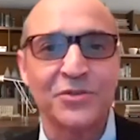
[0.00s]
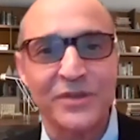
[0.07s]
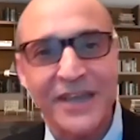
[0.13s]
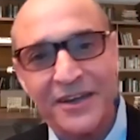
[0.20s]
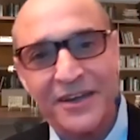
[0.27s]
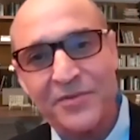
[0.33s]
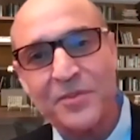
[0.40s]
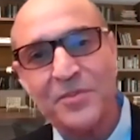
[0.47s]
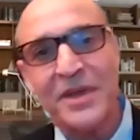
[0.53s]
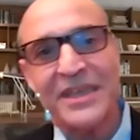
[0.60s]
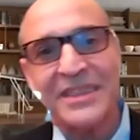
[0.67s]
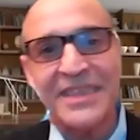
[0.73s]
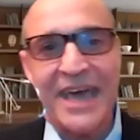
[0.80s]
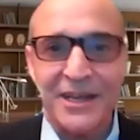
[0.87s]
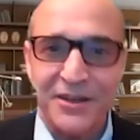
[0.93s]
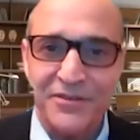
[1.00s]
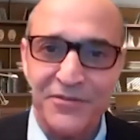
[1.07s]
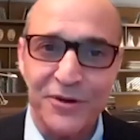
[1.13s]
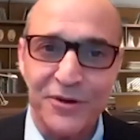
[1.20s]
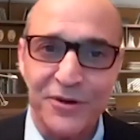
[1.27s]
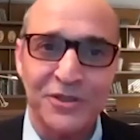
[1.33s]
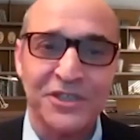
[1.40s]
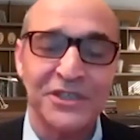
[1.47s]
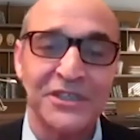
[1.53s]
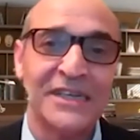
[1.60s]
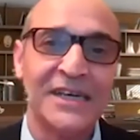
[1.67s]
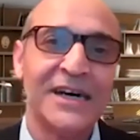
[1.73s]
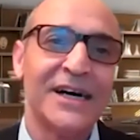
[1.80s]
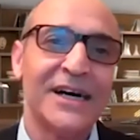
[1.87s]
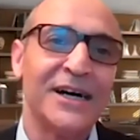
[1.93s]
so a lot of them made that
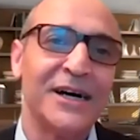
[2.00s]
conversion.